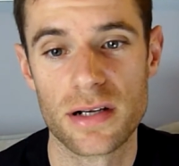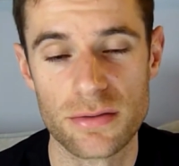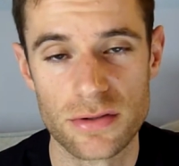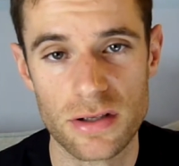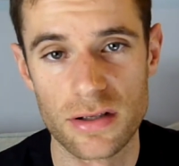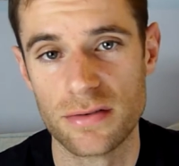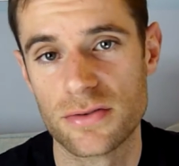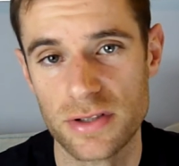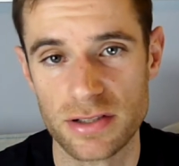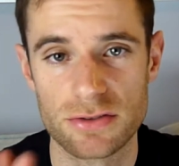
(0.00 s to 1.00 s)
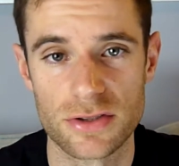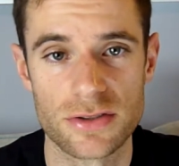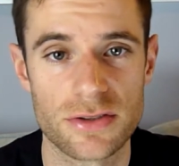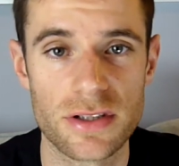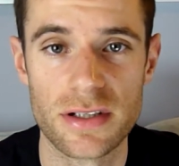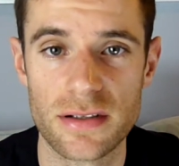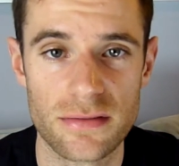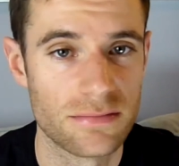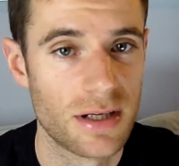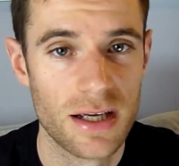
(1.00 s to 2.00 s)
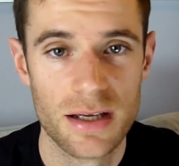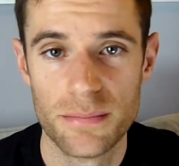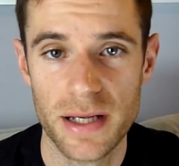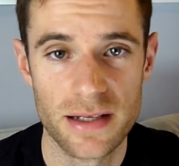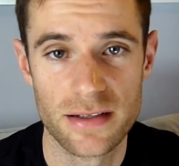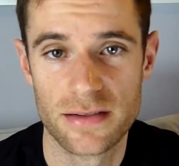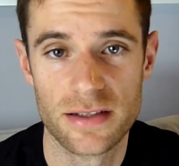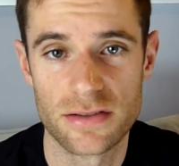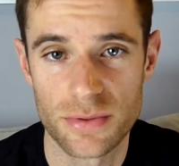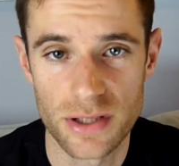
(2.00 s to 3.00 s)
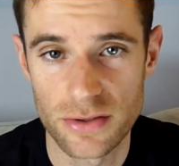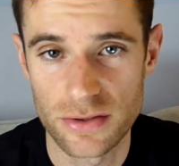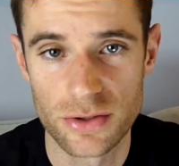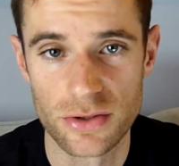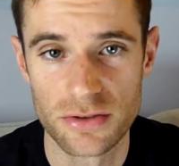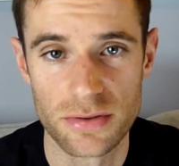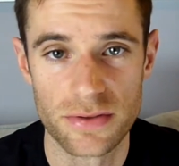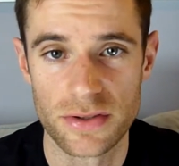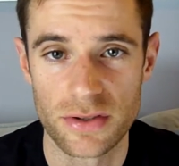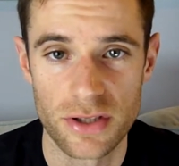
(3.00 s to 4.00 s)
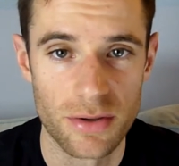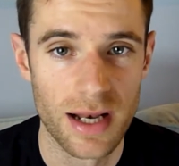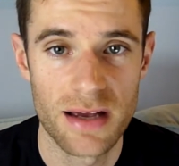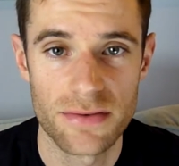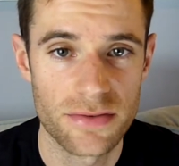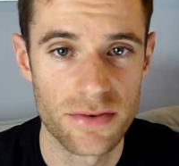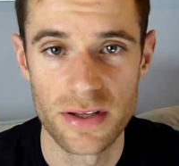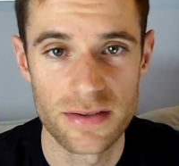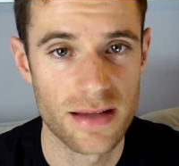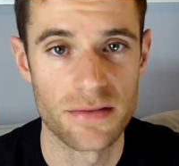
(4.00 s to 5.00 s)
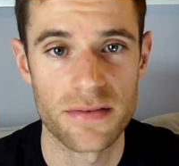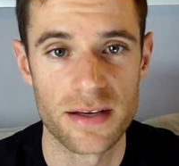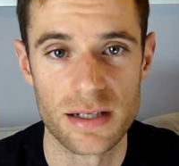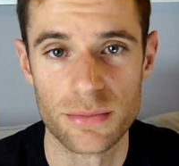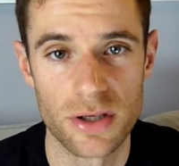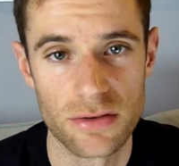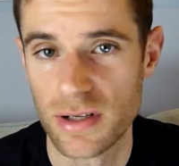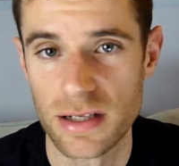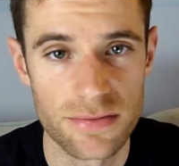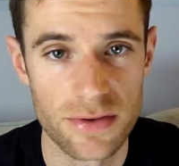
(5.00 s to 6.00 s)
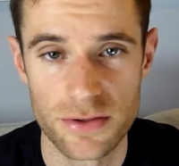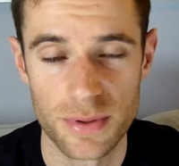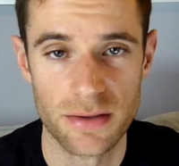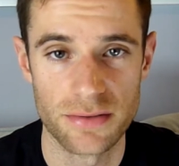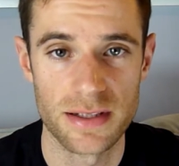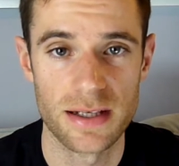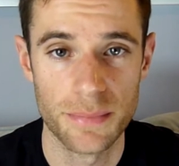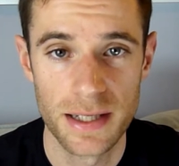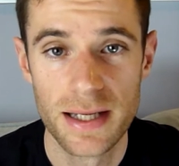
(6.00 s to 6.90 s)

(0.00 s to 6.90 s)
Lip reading: It was a lot of crisscrossing, making decisions when I got to corners whether I was going to go left for the 10th time or go right for the 12th time.